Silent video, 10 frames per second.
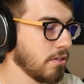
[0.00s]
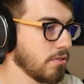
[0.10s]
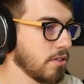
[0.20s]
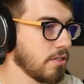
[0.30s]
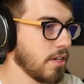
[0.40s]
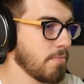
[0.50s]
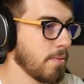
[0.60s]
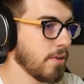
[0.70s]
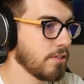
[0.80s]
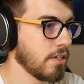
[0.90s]
was gonna say
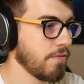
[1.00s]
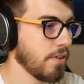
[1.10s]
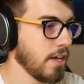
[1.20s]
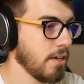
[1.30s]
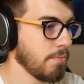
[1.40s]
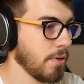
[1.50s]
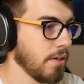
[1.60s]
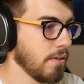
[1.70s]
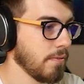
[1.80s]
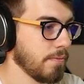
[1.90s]
maybe I'll suffocate,
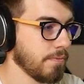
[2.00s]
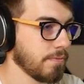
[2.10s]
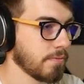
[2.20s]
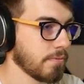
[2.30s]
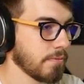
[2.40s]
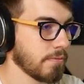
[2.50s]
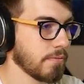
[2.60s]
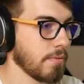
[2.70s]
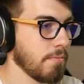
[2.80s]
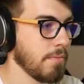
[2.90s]
but
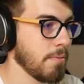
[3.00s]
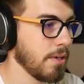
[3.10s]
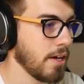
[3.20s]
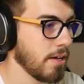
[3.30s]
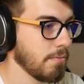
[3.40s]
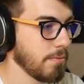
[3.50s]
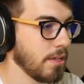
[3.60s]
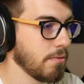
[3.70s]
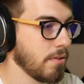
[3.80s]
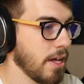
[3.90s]
maybe not. Maybe
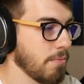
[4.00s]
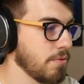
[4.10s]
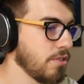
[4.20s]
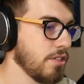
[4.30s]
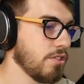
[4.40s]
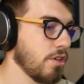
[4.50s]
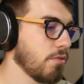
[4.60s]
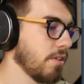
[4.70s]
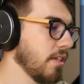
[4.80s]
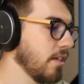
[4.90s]
that won't happen. GG no
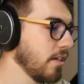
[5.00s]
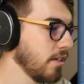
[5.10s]
re.